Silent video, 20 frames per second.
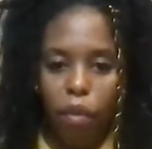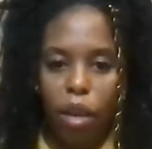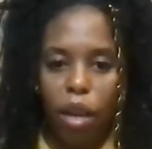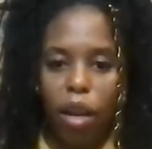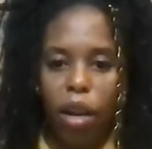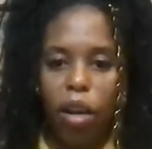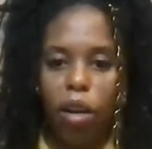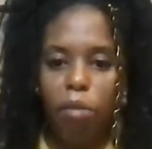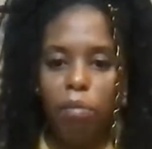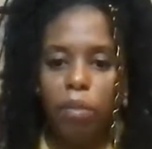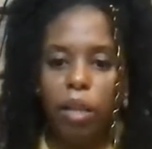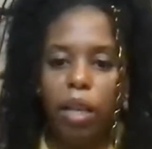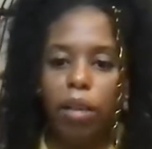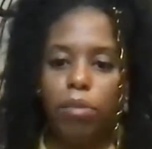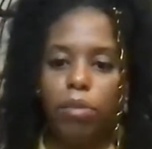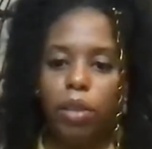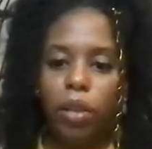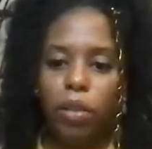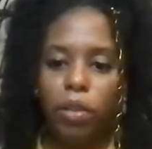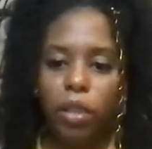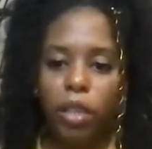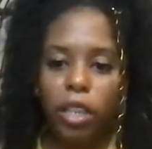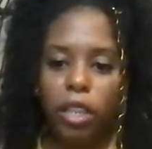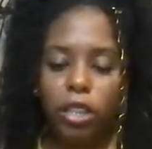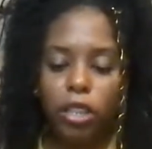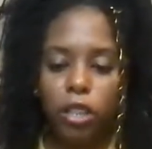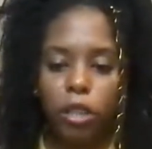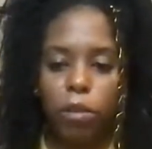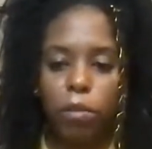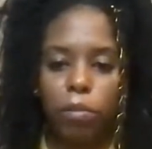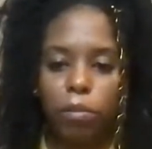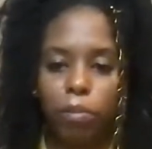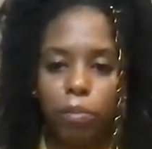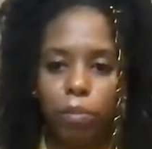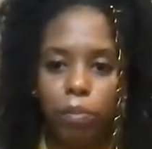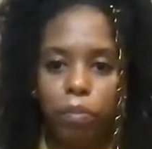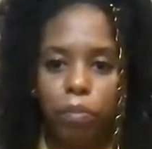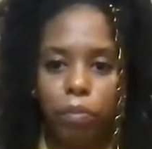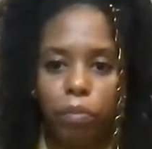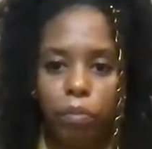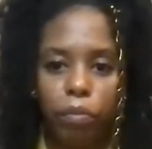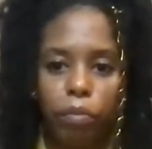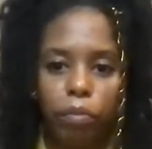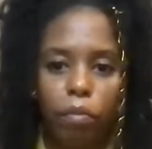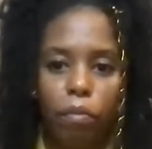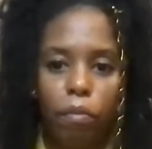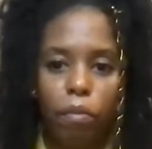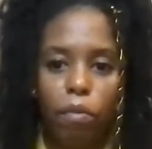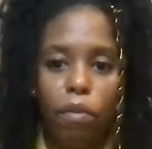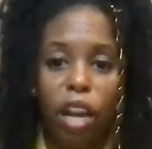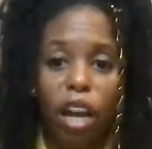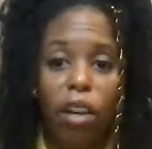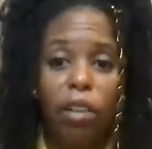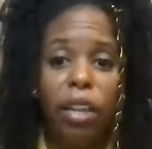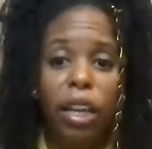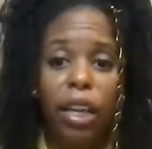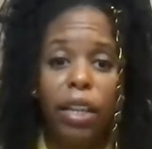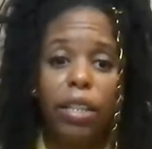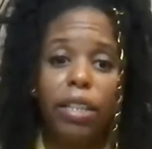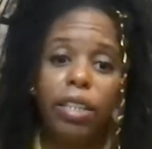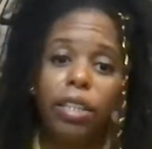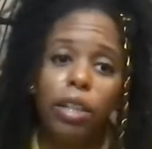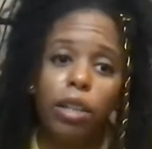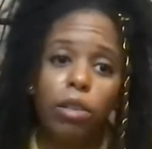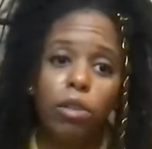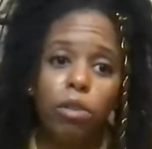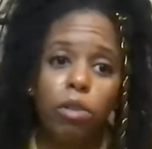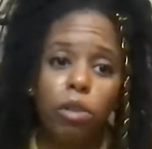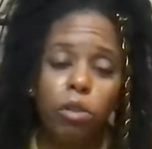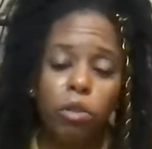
Oh man, I'm so thirsty. Okay, so two